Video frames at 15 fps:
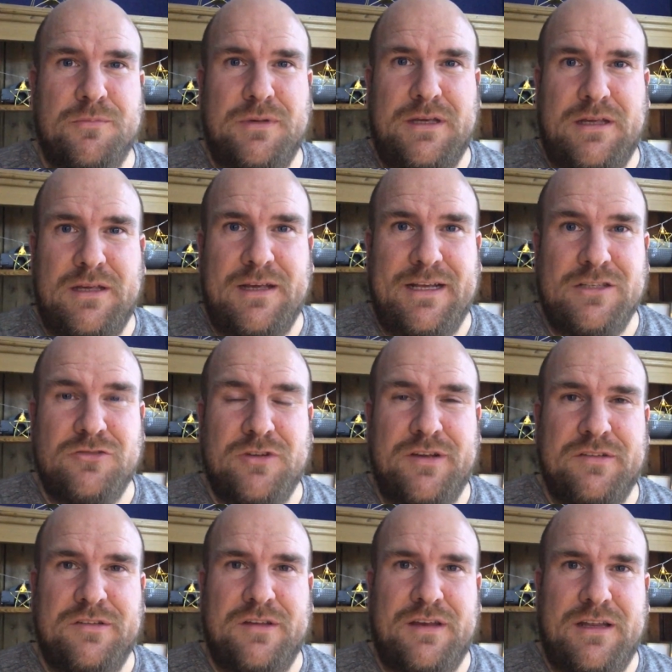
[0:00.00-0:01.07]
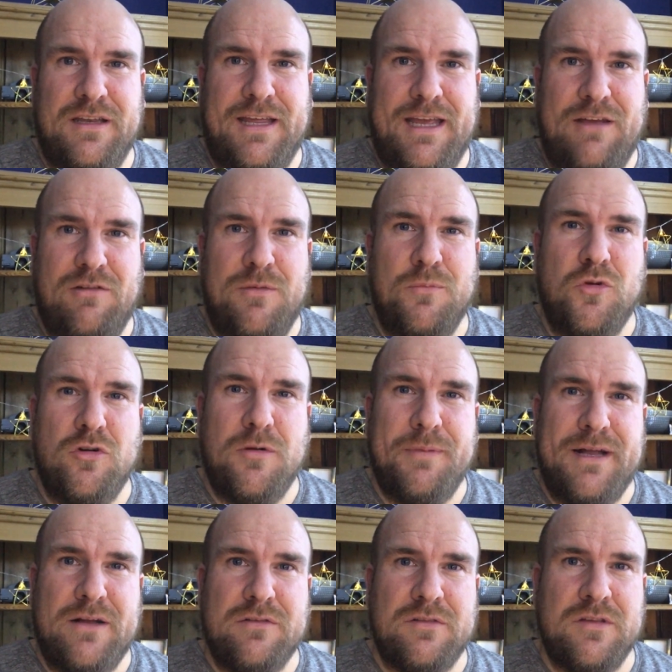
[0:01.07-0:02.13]
be interested in hearing more
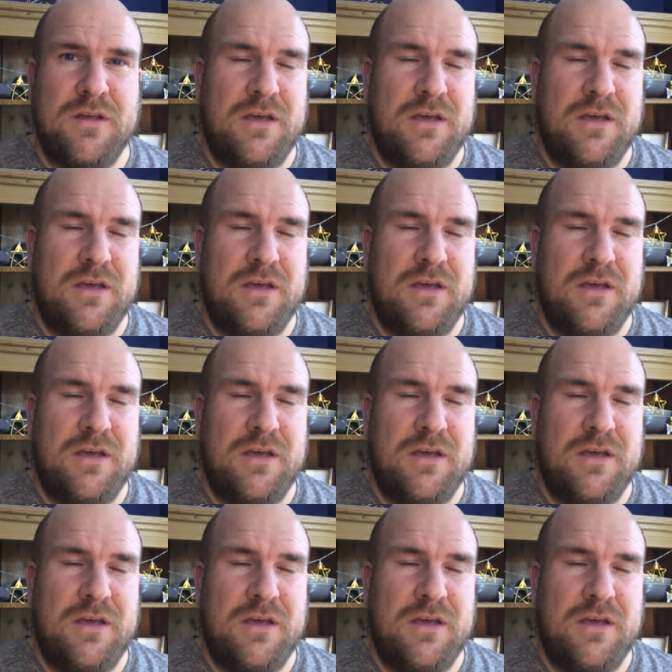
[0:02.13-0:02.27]
about?